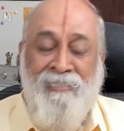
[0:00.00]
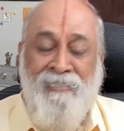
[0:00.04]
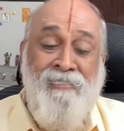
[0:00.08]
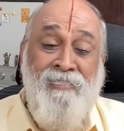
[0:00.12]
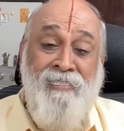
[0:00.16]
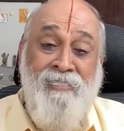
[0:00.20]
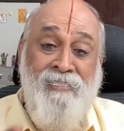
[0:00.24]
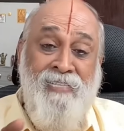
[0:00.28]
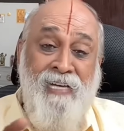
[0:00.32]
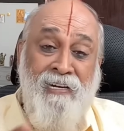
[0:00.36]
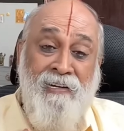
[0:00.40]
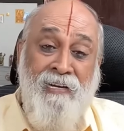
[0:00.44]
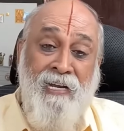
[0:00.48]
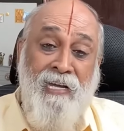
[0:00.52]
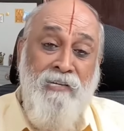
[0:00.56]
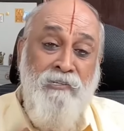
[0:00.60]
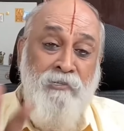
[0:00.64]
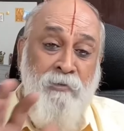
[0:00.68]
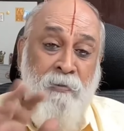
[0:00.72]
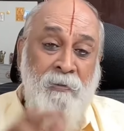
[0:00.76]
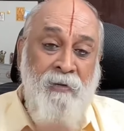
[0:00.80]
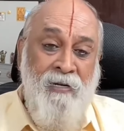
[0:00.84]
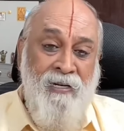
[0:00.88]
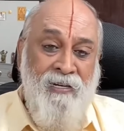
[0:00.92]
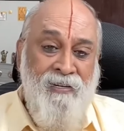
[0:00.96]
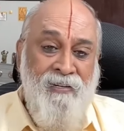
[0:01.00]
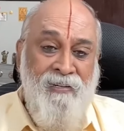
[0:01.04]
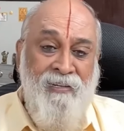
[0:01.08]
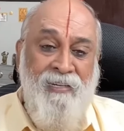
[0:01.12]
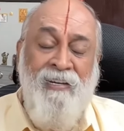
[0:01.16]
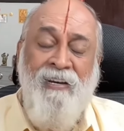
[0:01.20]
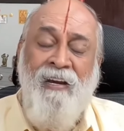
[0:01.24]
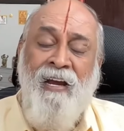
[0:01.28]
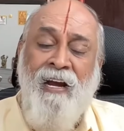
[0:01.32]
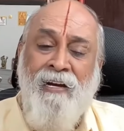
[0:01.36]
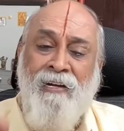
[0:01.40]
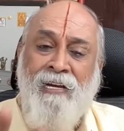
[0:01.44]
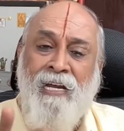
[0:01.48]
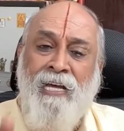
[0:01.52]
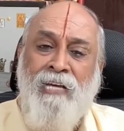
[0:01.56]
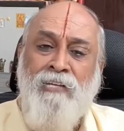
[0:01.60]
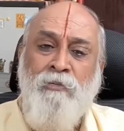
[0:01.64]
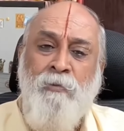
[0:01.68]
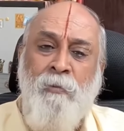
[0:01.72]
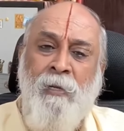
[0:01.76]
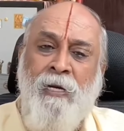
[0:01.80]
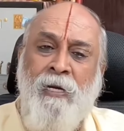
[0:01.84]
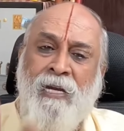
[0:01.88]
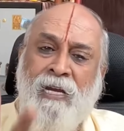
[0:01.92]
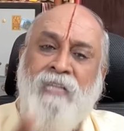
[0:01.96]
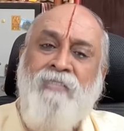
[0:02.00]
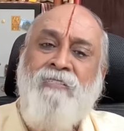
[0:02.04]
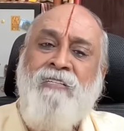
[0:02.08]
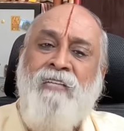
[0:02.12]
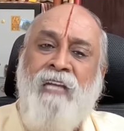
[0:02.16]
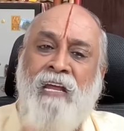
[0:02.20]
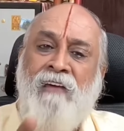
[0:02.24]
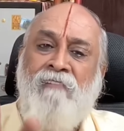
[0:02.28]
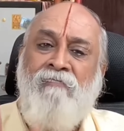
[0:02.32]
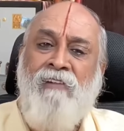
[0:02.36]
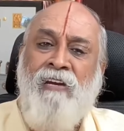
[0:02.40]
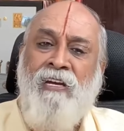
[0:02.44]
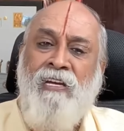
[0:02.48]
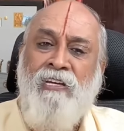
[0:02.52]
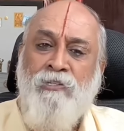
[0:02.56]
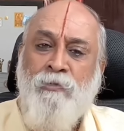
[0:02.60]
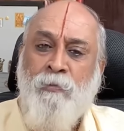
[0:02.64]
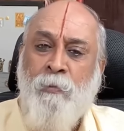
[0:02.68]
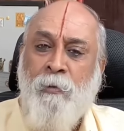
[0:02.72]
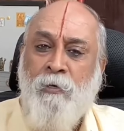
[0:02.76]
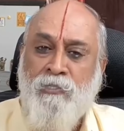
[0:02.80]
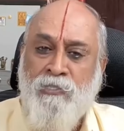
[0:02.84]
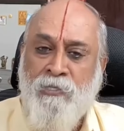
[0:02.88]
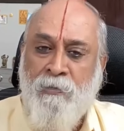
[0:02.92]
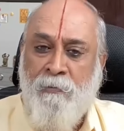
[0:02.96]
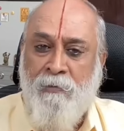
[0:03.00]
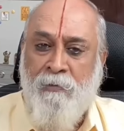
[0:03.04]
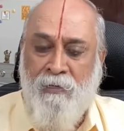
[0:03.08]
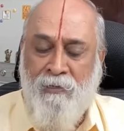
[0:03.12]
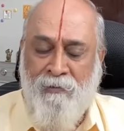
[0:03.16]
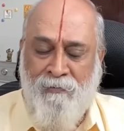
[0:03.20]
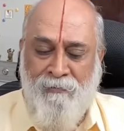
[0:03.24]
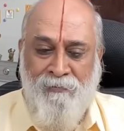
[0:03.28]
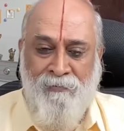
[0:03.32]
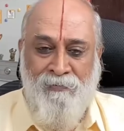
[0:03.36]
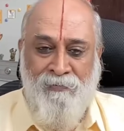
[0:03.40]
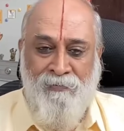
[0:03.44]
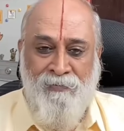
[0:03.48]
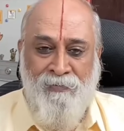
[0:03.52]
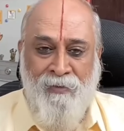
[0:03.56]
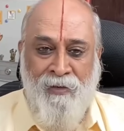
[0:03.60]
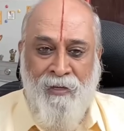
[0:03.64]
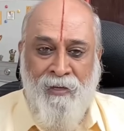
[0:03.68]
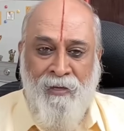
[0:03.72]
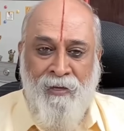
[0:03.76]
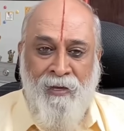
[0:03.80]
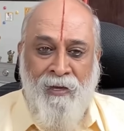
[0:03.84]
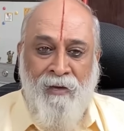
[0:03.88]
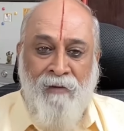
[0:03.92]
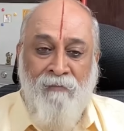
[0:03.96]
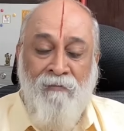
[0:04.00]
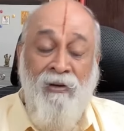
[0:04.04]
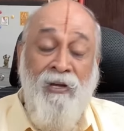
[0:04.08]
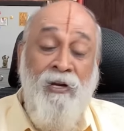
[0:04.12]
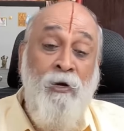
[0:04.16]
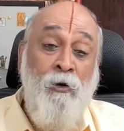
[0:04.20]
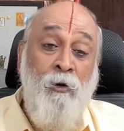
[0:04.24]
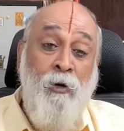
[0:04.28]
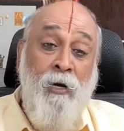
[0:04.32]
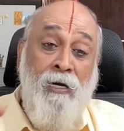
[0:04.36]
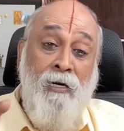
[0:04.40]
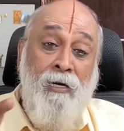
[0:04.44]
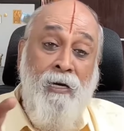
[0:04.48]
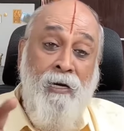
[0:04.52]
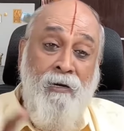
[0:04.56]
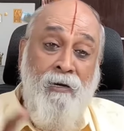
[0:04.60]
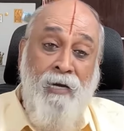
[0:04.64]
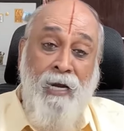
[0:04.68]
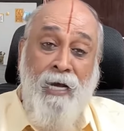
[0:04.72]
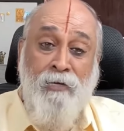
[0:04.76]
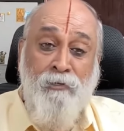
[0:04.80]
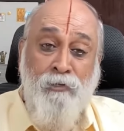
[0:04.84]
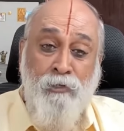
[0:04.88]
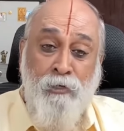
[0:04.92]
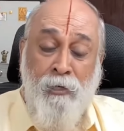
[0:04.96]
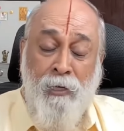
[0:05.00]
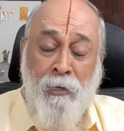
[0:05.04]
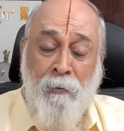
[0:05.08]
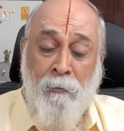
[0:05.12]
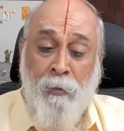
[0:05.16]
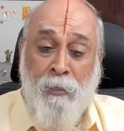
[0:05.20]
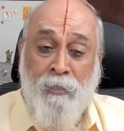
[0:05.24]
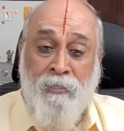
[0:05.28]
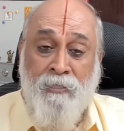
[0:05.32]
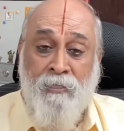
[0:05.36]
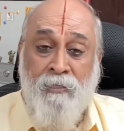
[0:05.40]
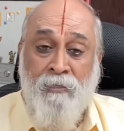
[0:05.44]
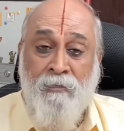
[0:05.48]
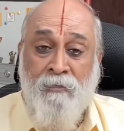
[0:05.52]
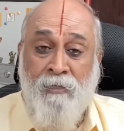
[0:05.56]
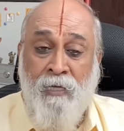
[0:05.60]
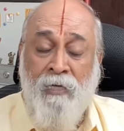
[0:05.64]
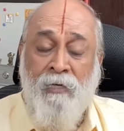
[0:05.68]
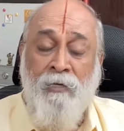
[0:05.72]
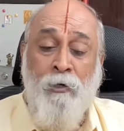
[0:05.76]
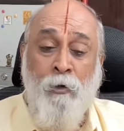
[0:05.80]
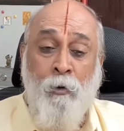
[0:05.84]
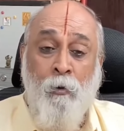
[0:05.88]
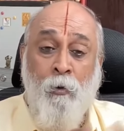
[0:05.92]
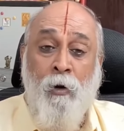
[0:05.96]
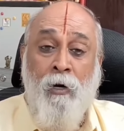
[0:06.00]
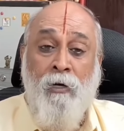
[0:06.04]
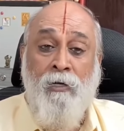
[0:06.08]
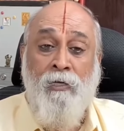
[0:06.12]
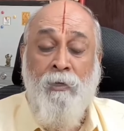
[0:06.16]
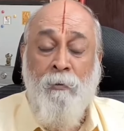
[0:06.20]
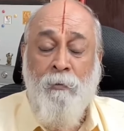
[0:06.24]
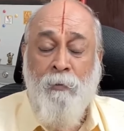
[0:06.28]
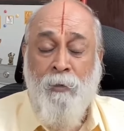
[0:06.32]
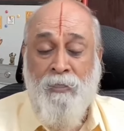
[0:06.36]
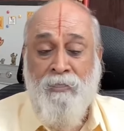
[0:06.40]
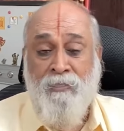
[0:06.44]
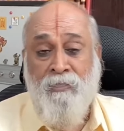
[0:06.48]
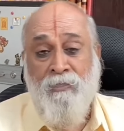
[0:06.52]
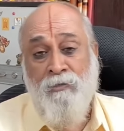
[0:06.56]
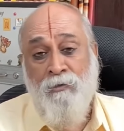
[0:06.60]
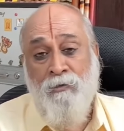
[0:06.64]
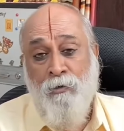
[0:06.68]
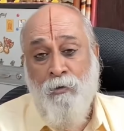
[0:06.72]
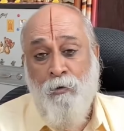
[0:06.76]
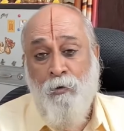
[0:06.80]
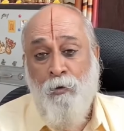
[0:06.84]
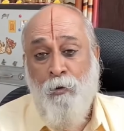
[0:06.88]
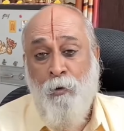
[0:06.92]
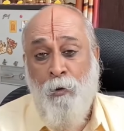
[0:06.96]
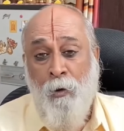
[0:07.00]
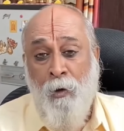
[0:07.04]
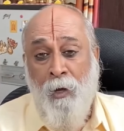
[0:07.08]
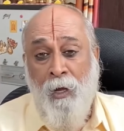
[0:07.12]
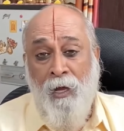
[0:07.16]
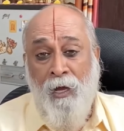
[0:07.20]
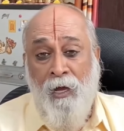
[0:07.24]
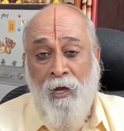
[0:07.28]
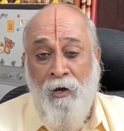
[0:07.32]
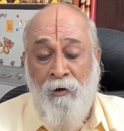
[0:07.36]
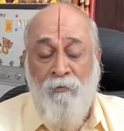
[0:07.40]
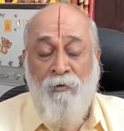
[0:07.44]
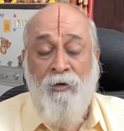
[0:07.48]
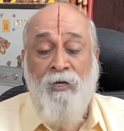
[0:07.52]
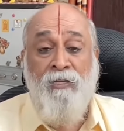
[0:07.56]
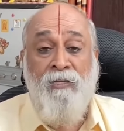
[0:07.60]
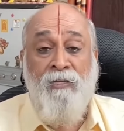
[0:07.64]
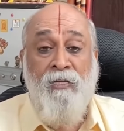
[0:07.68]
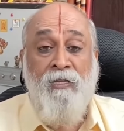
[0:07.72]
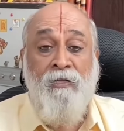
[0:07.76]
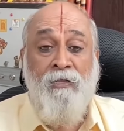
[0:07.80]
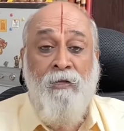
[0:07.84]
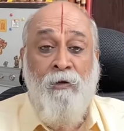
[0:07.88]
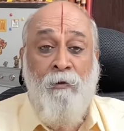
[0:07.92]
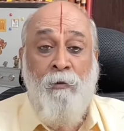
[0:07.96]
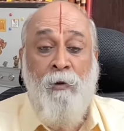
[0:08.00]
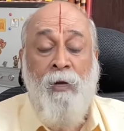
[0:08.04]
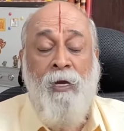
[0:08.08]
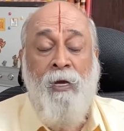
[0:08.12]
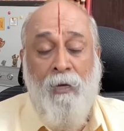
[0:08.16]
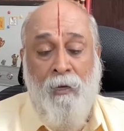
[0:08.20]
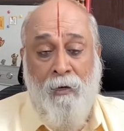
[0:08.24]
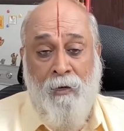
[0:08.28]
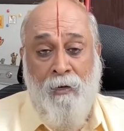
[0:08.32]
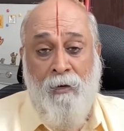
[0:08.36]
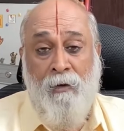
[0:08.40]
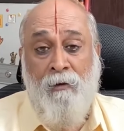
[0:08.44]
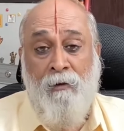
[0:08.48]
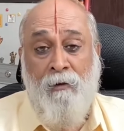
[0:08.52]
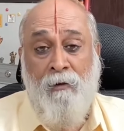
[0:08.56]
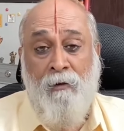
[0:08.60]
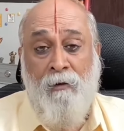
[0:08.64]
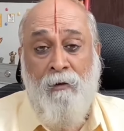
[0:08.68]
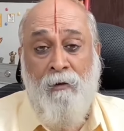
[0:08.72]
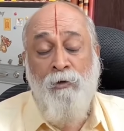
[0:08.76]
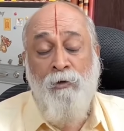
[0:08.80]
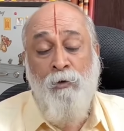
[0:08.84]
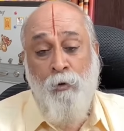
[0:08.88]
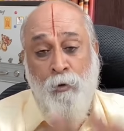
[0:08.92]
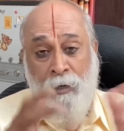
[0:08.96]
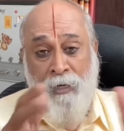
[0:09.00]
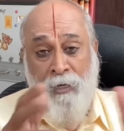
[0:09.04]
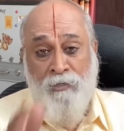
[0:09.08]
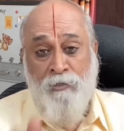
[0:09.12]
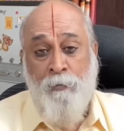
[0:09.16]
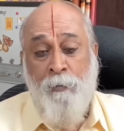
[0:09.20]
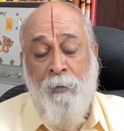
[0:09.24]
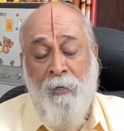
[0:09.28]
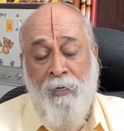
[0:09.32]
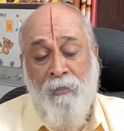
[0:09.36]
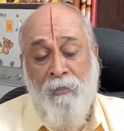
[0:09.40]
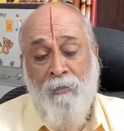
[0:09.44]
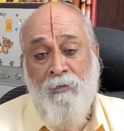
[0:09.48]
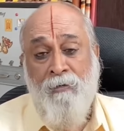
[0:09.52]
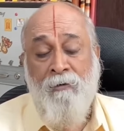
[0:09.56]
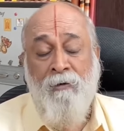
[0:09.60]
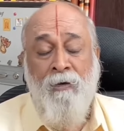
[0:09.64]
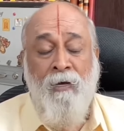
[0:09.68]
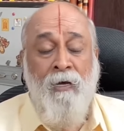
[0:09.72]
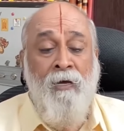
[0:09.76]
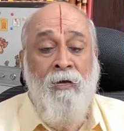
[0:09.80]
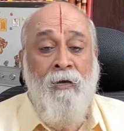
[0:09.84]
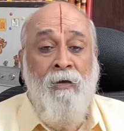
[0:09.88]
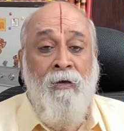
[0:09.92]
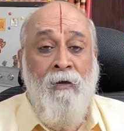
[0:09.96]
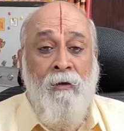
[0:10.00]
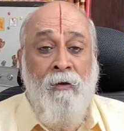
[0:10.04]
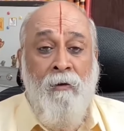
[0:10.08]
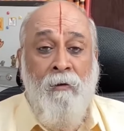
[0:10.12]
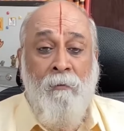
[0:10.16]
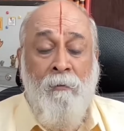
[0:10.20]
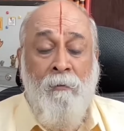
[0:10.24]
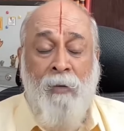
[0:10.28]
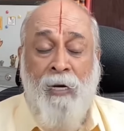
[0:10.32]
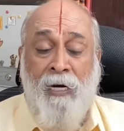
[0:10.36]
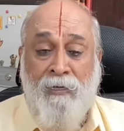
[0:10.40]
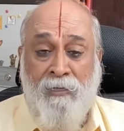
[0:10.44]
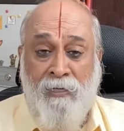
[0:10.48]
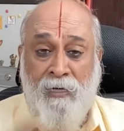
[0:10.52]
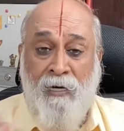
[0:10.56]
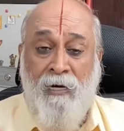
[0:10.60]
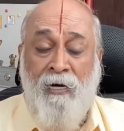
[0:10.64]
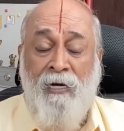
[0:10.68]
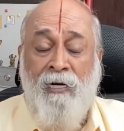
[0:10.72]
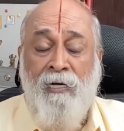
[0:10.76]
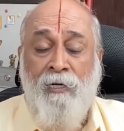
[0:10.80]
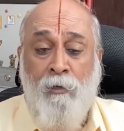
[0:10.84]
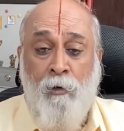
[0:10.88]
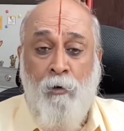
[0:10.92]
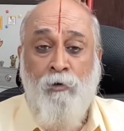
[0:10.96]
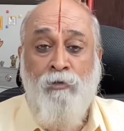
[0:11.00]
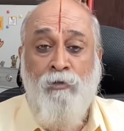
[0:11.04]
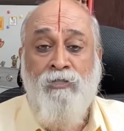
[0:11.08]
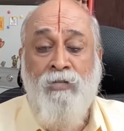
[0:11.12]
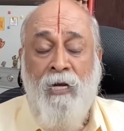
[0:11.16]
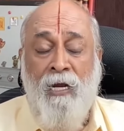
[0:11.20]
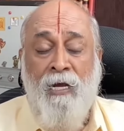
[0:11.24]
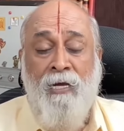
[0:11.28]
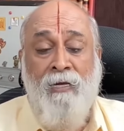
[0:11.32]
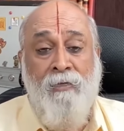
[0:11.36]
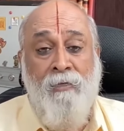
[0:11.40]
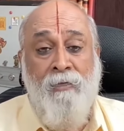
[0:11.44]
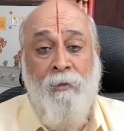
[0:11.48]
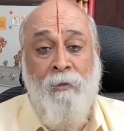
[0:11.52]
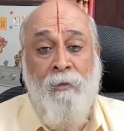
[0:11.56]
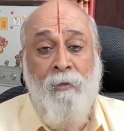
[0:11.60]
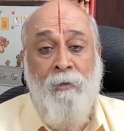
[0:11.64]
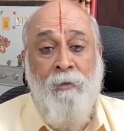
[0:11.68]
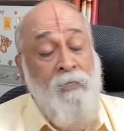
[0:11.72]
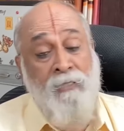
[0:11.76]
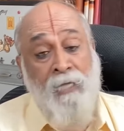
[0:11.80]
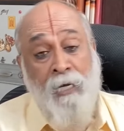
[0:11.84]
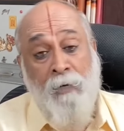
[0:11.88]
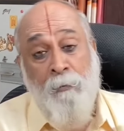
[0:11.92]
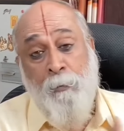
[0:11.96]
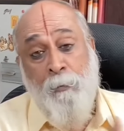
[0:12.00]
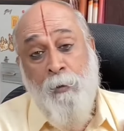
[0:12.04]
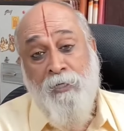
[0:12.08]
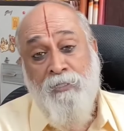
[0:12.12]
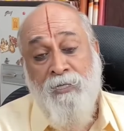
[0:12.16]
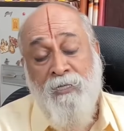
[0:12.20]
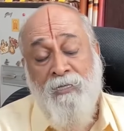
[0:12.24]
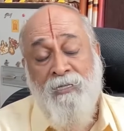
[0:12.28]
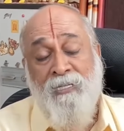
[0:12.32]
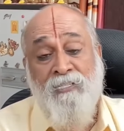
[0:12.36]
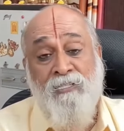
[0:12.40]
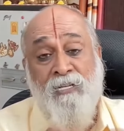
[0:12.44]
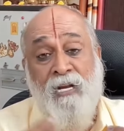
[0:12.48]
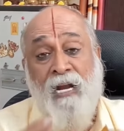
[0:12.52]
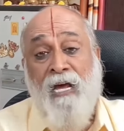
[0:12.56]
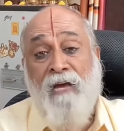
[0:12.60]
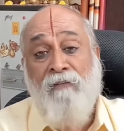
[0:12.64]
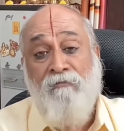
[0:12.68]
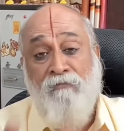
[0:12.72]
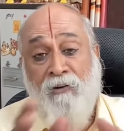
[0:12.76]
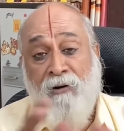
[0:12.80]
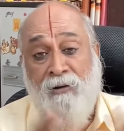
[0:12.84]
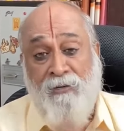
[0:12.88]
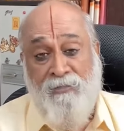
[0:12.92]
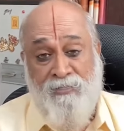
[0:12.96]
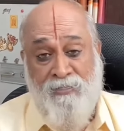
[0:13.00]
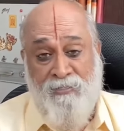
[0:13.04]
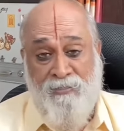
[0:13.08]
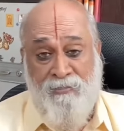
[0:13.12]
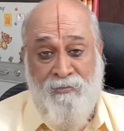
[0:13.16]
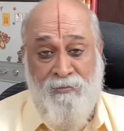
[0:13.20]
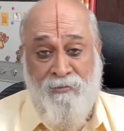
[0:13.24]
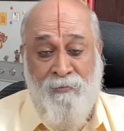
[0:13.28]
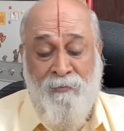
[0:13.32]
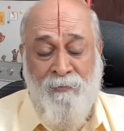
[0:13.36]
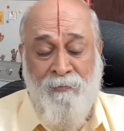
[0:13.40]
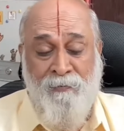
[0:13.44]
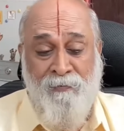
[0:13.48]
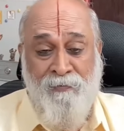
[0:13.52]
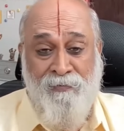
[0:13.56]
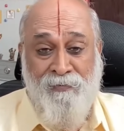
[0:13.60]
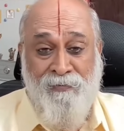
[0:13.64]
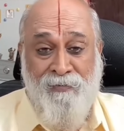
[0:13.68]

This is attachment. In attachment, yes, slavery is possible. When you get attached to a person, then you want the person to do everything the way you expect. Practically, it looks like that person is lifeless.